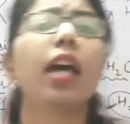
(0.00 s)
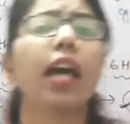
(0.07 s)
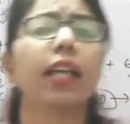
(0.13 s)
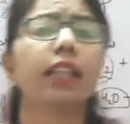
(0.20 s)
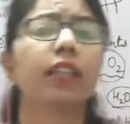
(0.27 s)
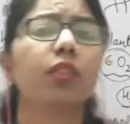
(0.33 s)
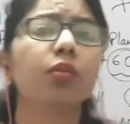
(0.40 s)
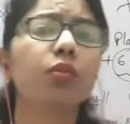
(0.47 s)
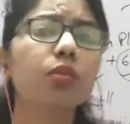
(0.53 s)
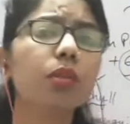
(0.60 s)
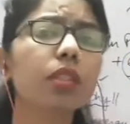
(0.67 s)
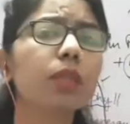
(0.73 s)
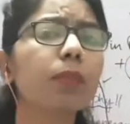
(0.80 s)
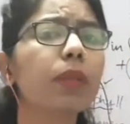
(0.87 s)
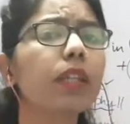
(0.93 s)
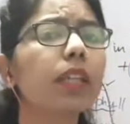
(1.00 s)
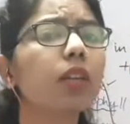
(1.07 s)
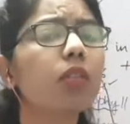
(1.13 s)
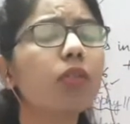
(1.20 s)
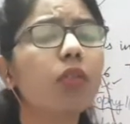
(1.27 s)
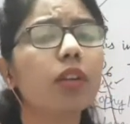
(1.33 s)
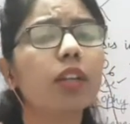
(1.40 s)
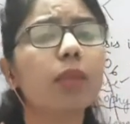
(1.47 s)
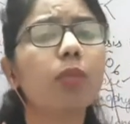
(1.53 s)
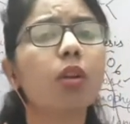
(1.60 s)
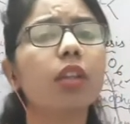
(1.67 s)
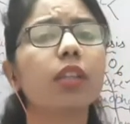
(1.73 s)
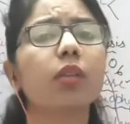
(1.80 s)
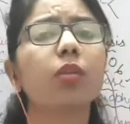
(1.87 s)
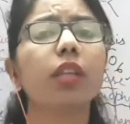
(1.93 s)
and due to the splitting of water
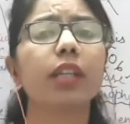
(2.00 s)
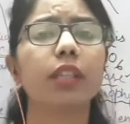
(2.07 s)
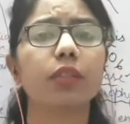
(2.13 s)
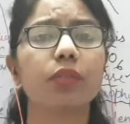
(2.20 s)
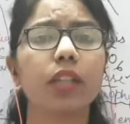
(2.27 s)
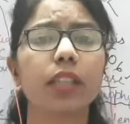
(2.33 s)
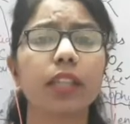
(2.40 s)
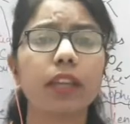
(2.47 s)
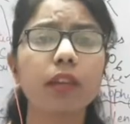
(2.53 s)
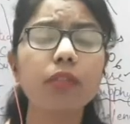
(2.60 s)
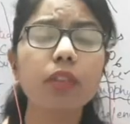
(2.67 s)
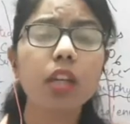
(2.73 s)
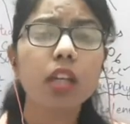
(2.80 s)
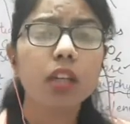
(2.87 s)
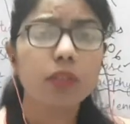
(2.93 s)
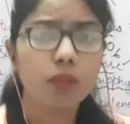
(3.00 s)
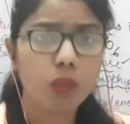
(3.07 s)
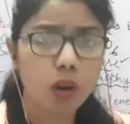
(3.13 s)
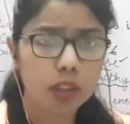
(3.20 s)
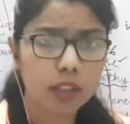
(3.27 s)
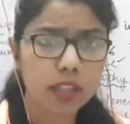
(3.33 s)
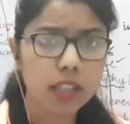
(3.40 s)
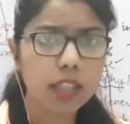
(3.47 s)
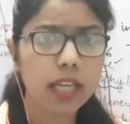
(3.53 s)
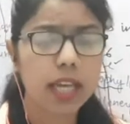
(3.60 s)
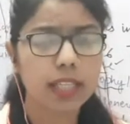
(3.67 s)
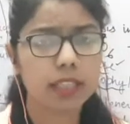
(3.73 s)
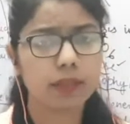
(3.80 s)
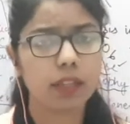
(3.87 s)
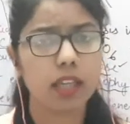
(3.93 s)
molecule, it will give water
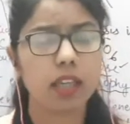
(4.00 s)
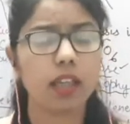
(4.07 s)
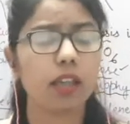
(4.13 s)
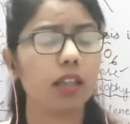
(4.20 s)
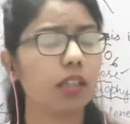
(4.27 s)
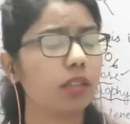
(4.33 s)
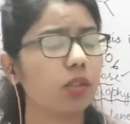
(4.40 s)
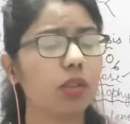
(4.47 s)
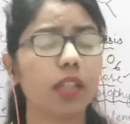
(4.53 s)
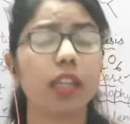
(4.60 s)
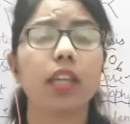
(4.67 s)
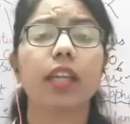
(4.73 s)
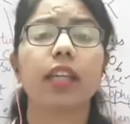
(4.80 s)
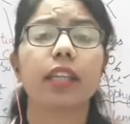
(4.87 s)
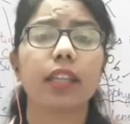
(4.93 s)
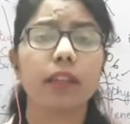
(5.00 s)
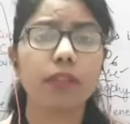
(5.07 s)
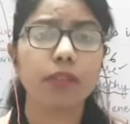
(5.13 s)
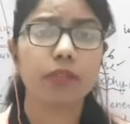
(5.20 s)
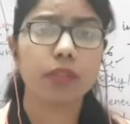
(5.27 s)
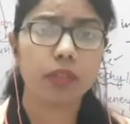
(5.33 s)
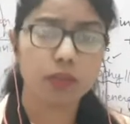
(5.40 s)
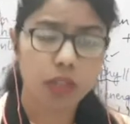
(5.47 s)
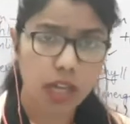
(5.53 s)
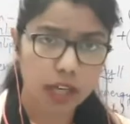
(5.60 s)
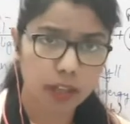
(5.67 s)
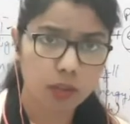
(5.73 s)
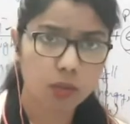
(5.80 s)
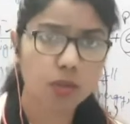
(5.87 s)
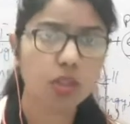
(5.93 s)
as give
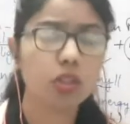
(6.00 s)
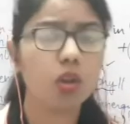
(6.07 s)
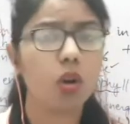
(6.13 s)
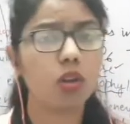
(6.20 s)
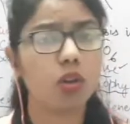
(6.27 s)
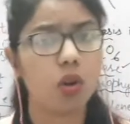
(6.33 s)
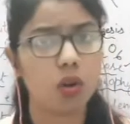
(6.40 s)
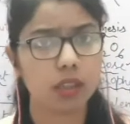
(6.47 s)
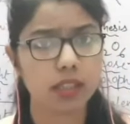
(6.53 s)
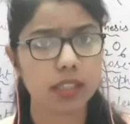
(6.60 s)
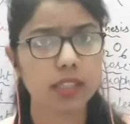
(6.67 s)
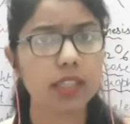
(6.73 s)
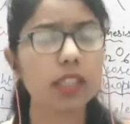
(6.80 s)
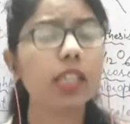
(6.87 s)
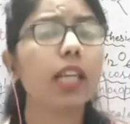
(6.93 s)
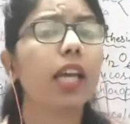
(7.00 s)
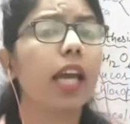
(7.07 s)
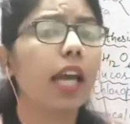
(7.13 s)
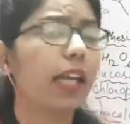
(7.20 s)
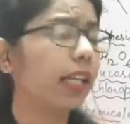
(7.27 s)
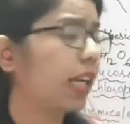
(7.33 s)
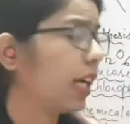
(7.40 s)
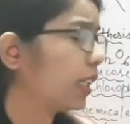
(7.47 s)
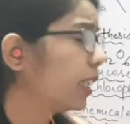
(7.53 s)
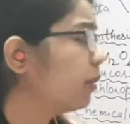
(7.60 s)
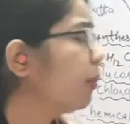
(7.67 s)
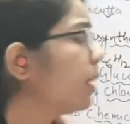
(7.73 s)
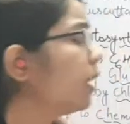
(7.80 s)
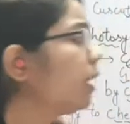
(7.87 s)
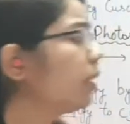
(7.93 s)
hydrogen or oxygen, and
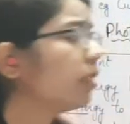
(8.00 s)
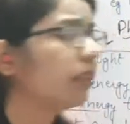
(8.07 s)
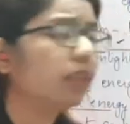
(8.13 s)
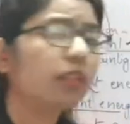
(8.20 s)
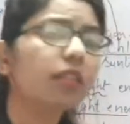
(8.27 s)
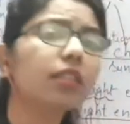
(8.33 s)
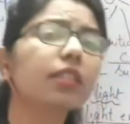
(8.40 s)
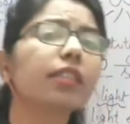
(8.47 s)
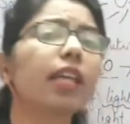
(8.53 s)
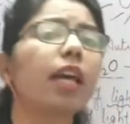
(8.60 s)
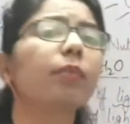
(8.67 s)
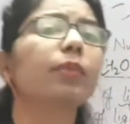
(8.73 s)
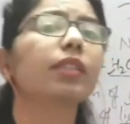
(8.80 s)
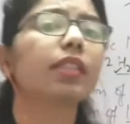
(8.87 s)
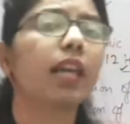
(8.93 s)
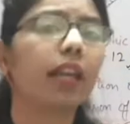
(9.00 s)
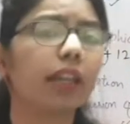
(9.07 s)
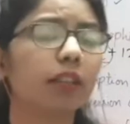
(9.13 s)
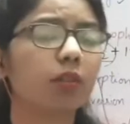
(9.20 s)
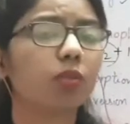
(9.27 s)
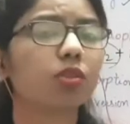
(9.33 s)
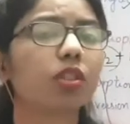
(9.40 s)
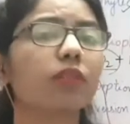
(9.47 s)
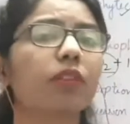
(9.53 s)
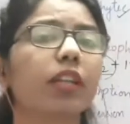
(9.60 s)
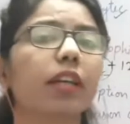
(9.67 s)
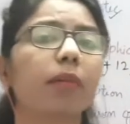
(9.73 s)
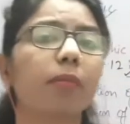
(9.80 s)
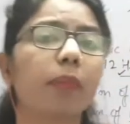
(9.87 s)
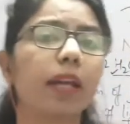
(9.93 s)
ultimately the third step, this hydrogen
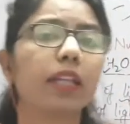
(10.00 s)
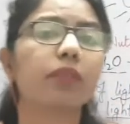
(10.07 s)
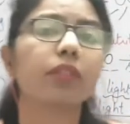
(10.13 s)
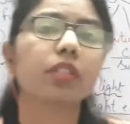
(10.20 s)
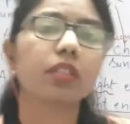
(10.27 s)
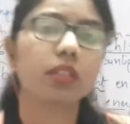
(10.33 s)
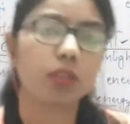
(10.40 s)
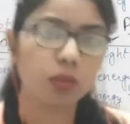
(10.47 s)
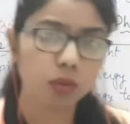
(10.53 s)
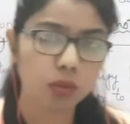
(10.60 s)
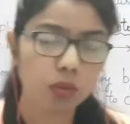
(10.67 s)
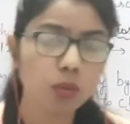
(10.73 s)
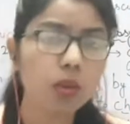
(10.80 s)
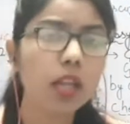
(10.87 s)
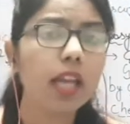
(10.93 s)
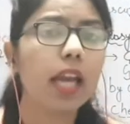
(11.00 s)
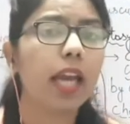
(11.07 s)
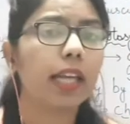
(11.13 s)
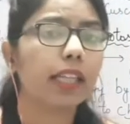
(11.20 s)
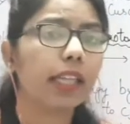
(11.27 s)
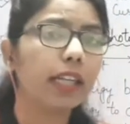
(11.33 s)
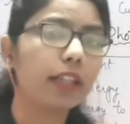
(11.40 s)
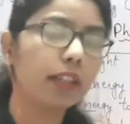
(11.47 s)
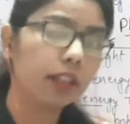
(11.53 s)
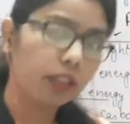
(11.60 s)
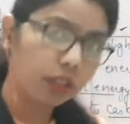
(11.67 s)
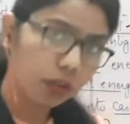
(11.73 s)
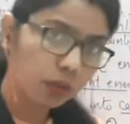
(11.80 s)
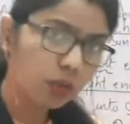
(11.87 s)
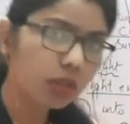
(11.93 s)
will combine with CO2 and get
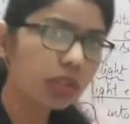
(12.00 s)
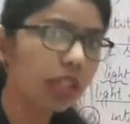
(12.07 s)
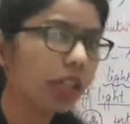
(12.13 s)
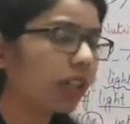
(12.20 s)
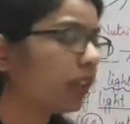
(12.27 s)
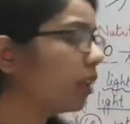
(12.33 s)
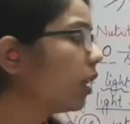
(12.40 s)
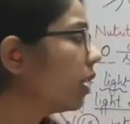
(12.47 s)
reduced, and